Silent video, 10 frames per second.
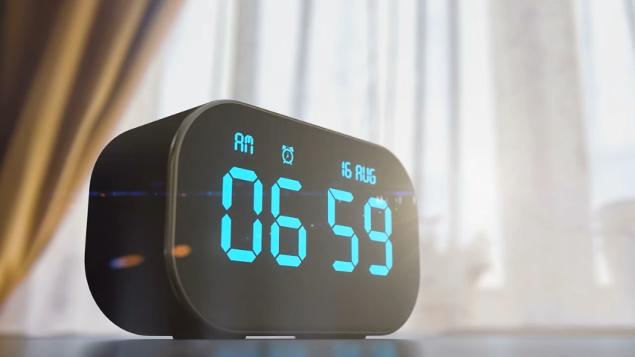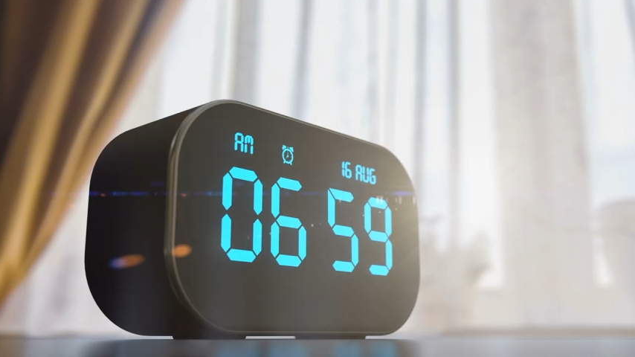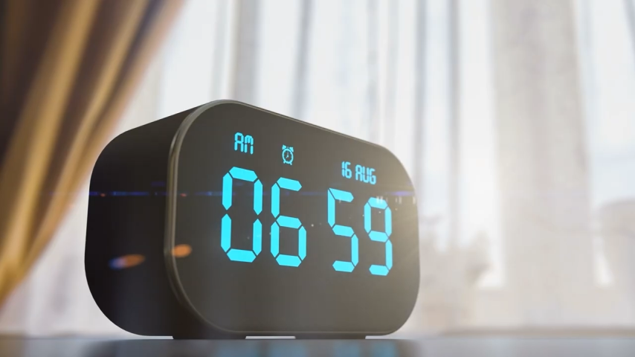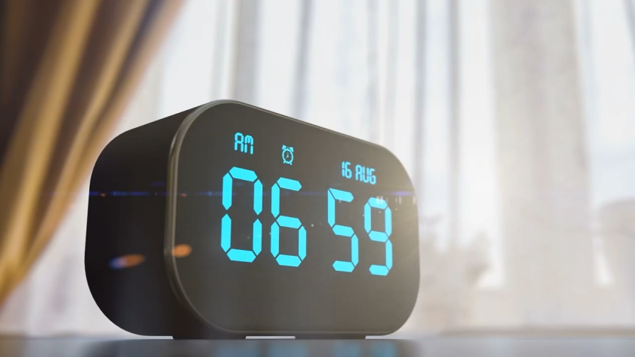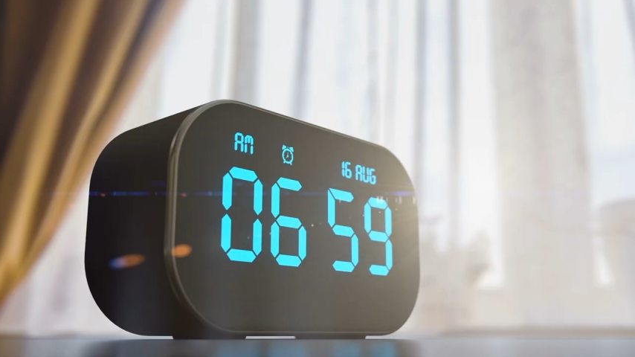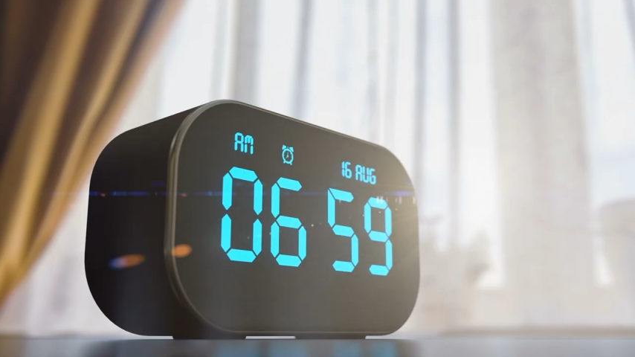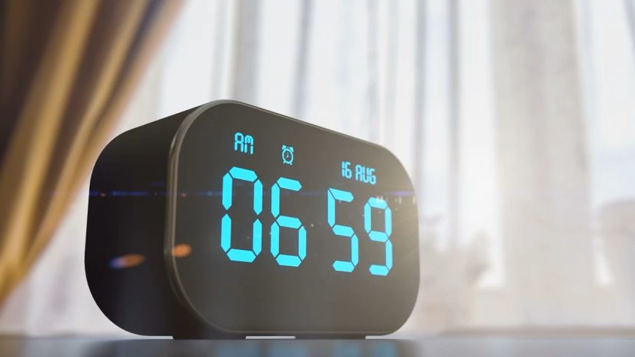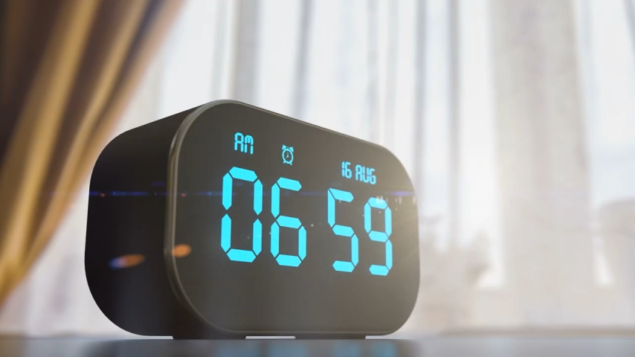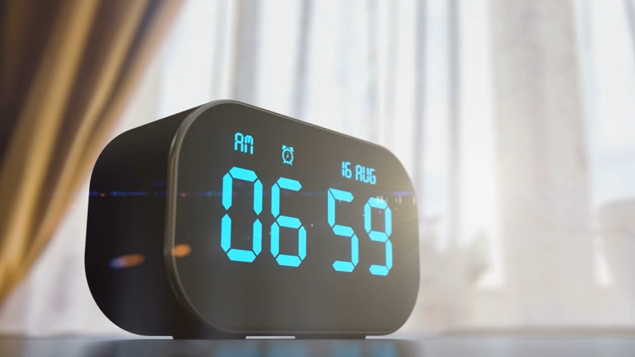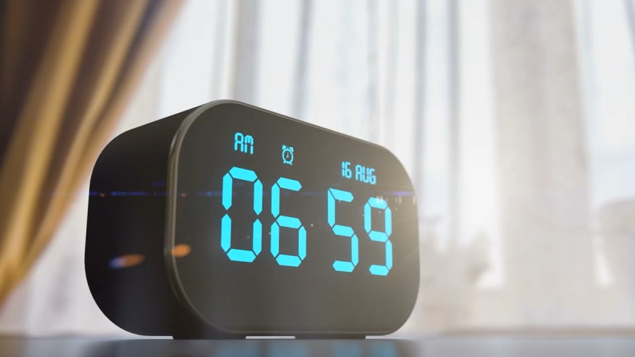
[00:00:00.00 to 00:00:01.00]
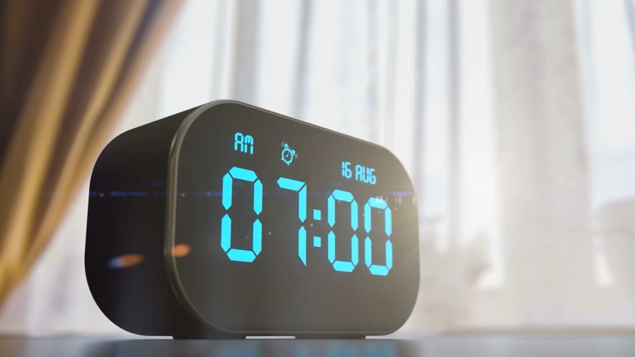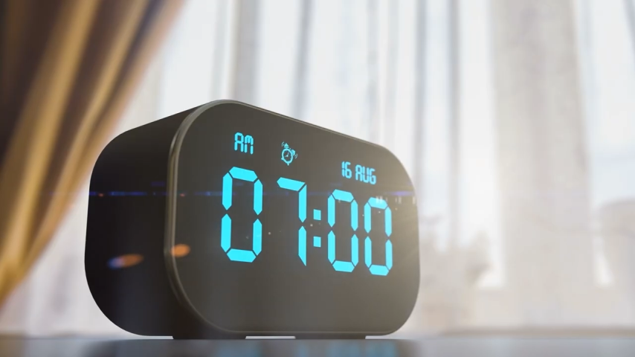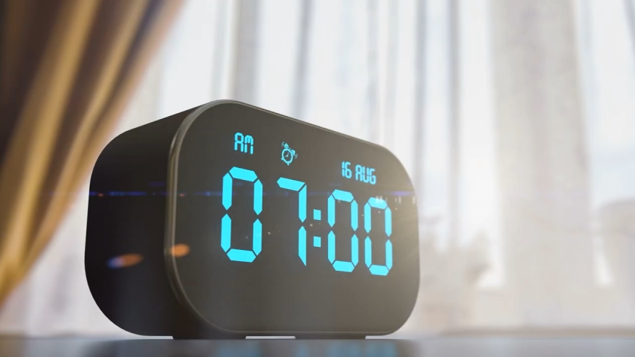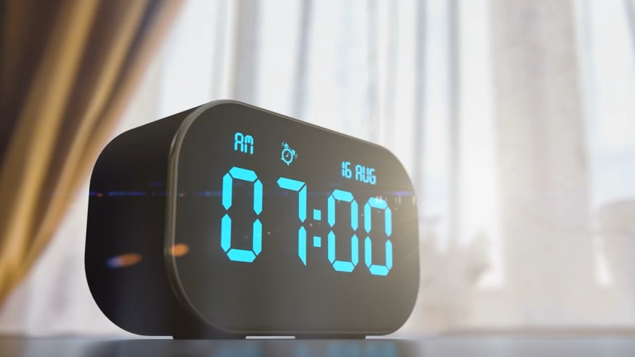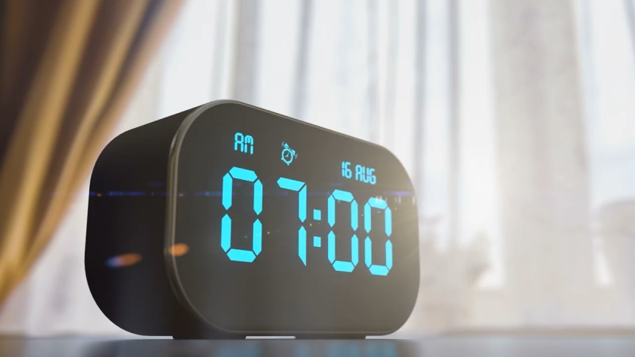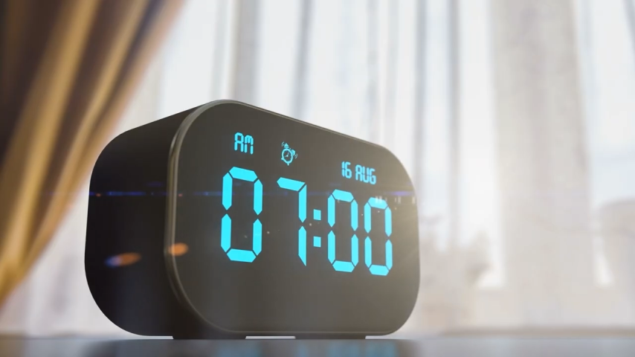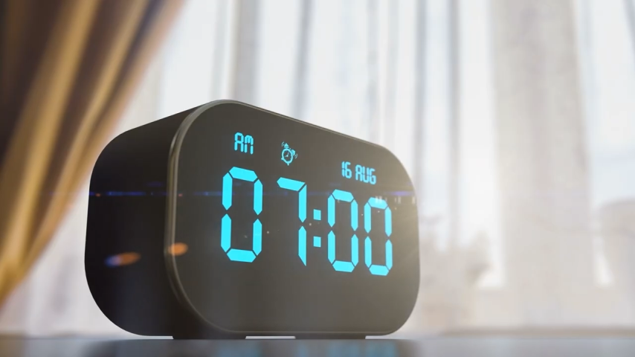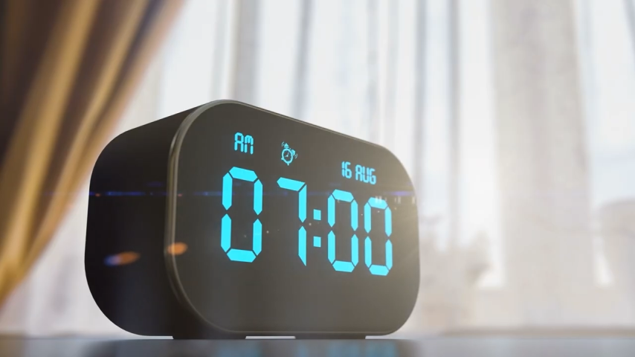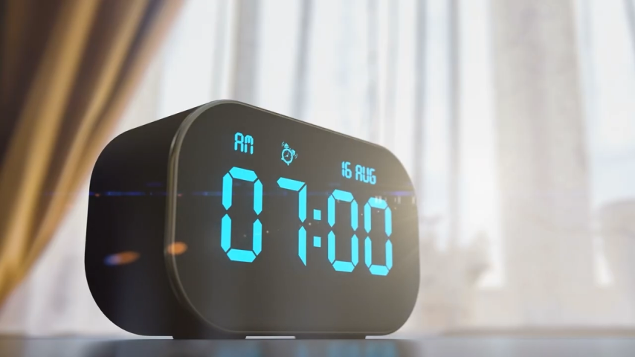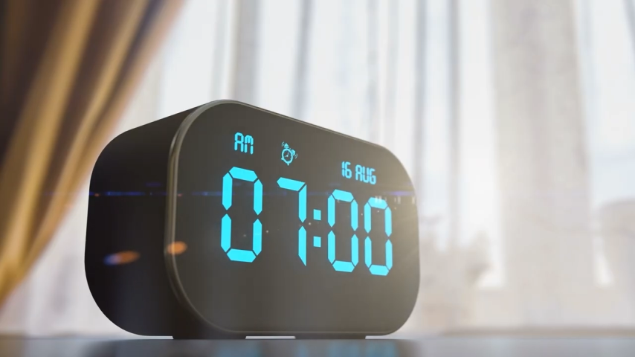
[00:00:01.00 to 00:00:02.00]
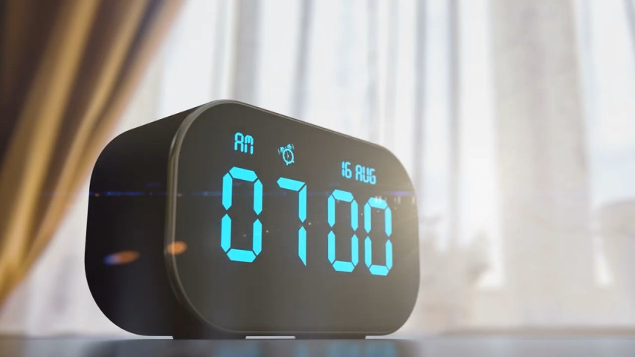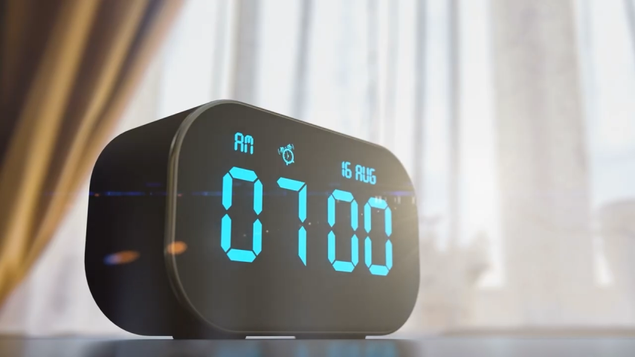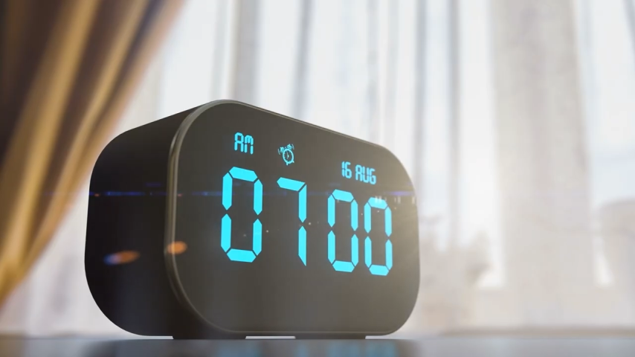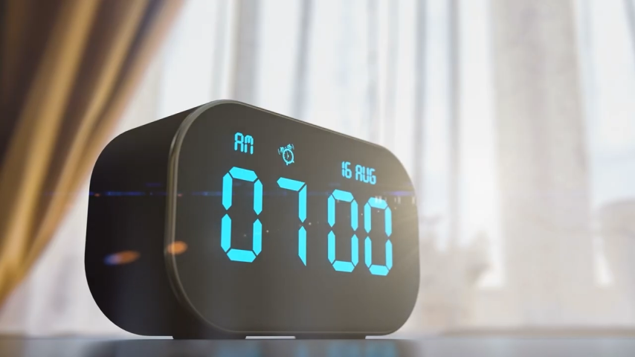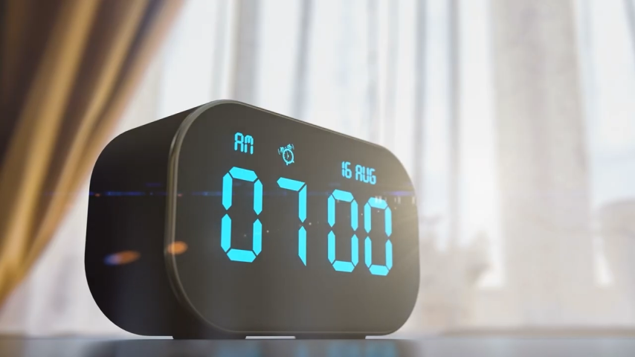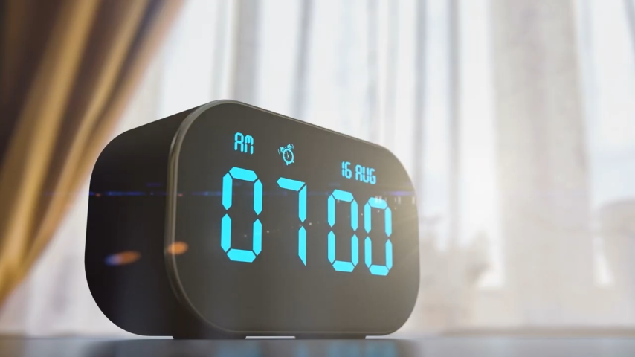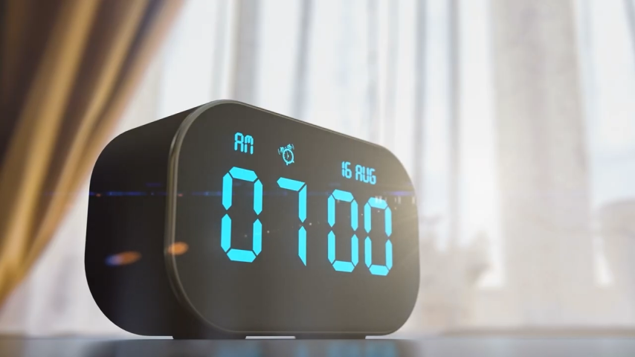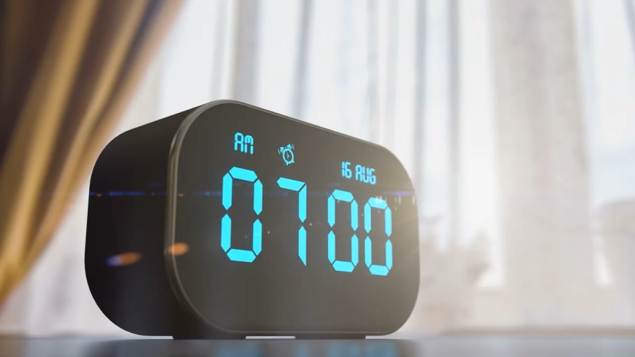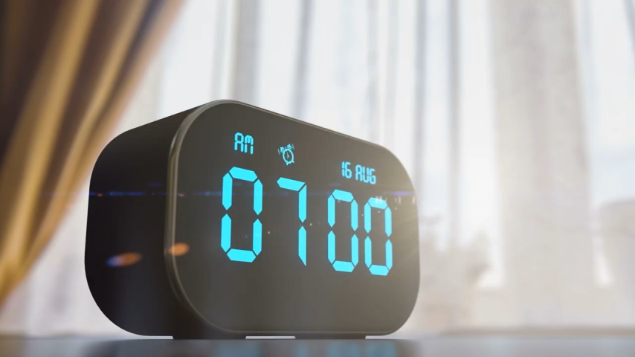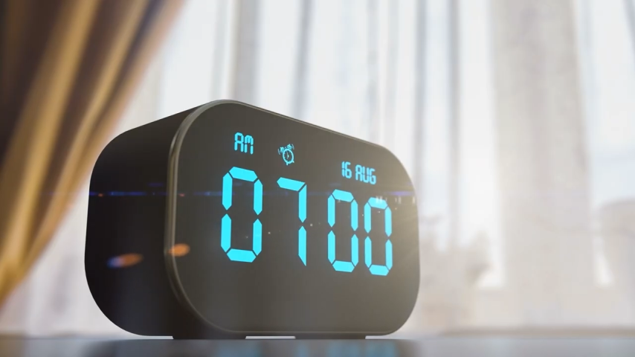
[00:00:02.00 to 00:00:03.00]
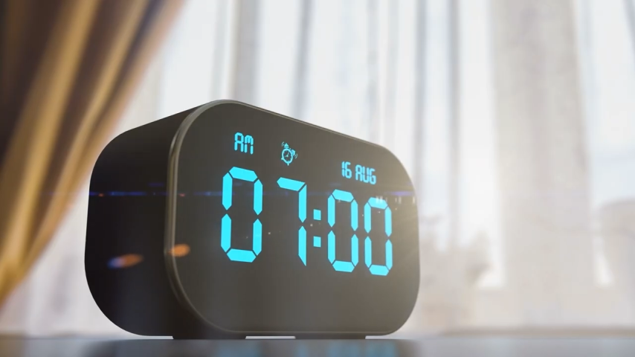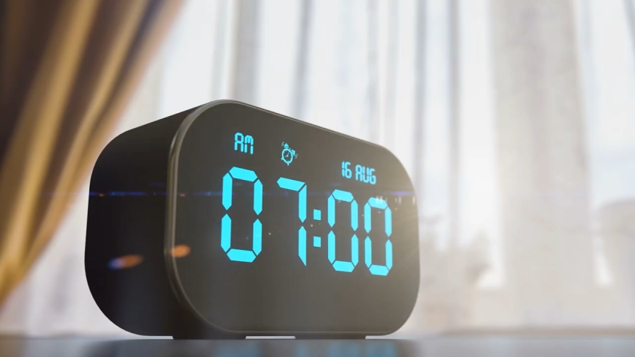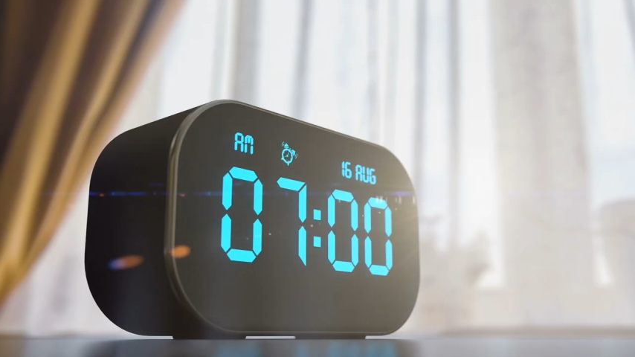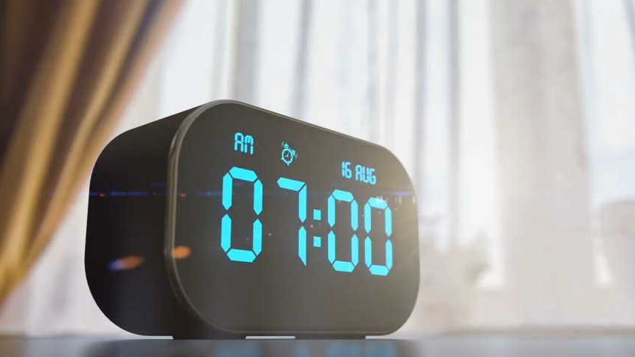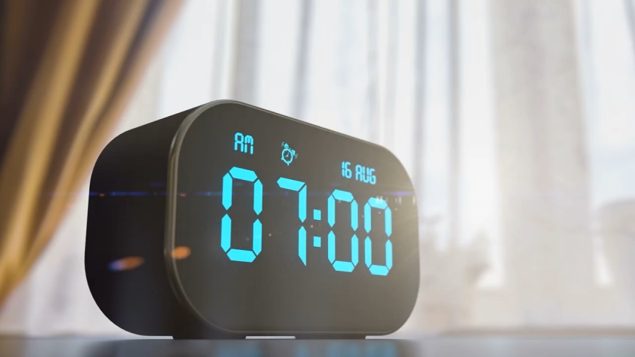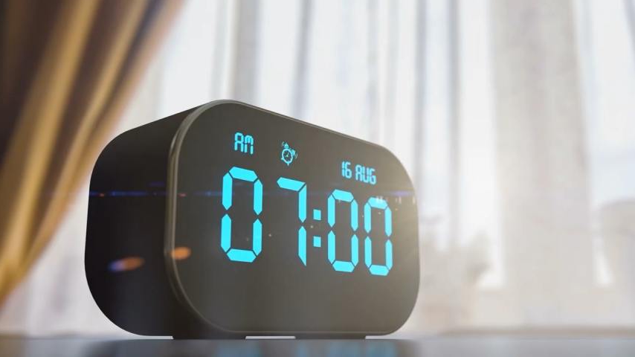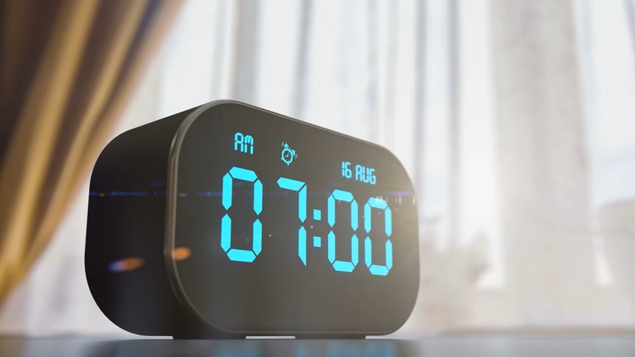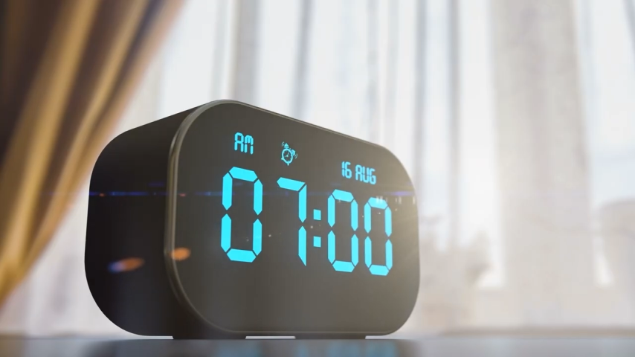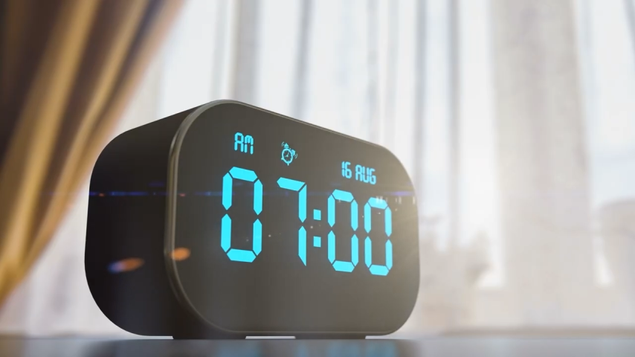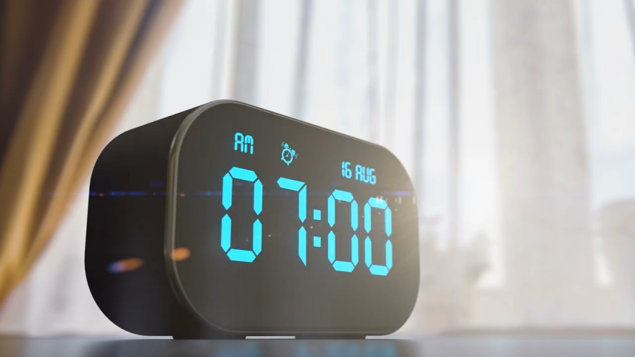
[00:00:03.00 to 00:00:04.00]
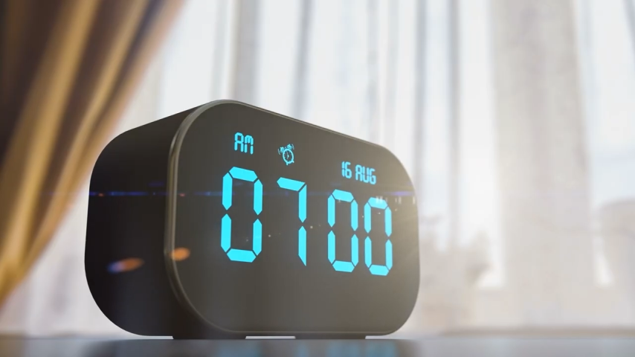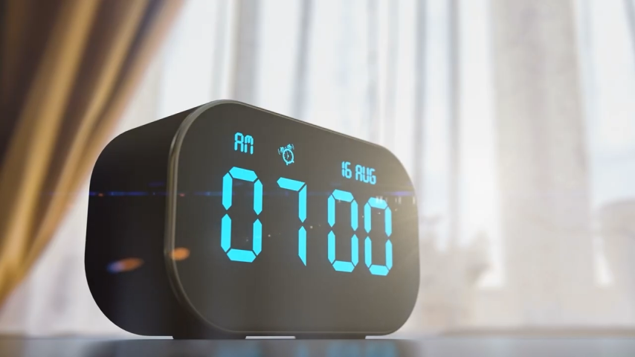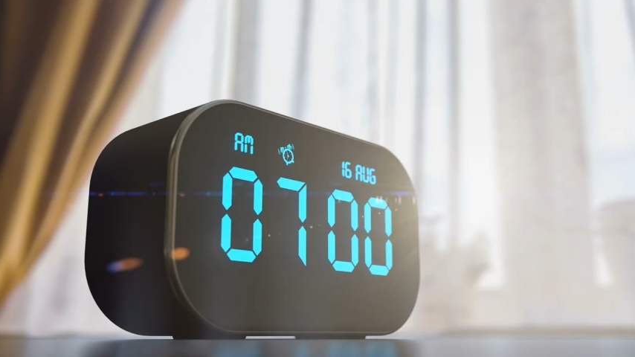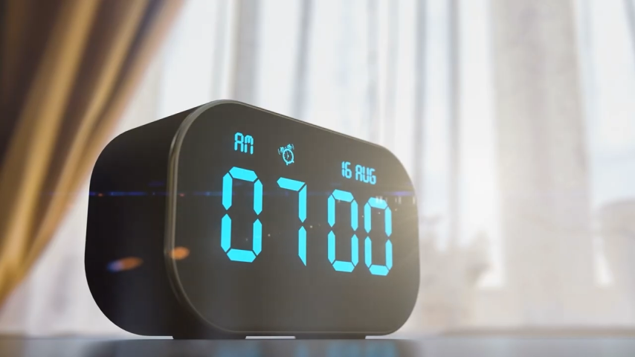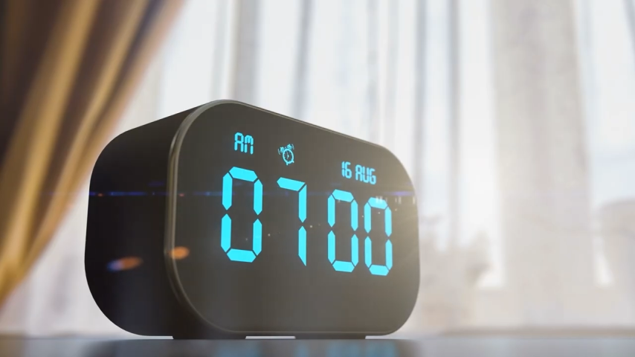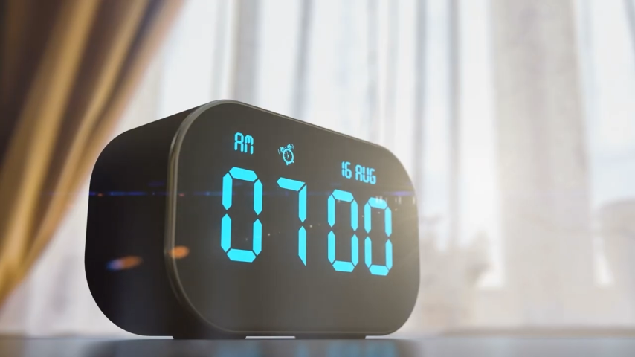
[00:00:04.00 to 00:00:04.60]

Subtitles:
[unreadable: no face in view]